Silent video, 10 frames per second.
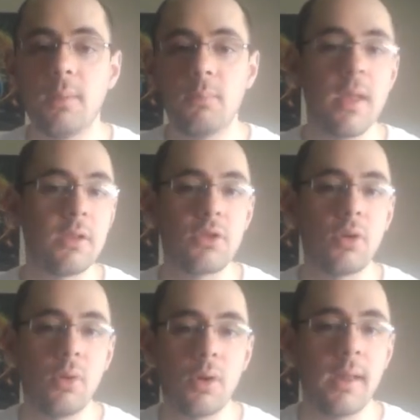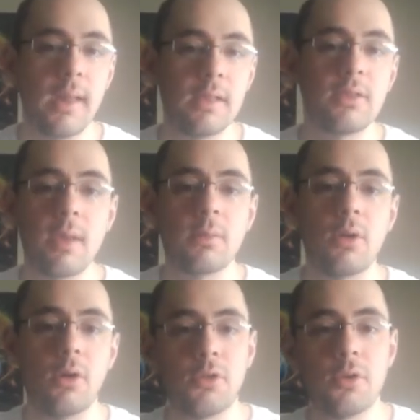mentor in Zeb
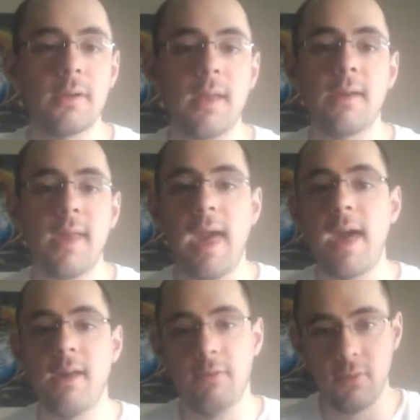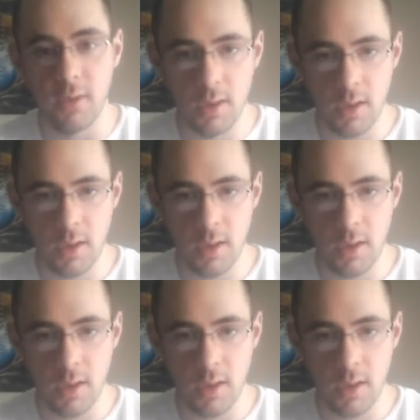Coulter, and now you have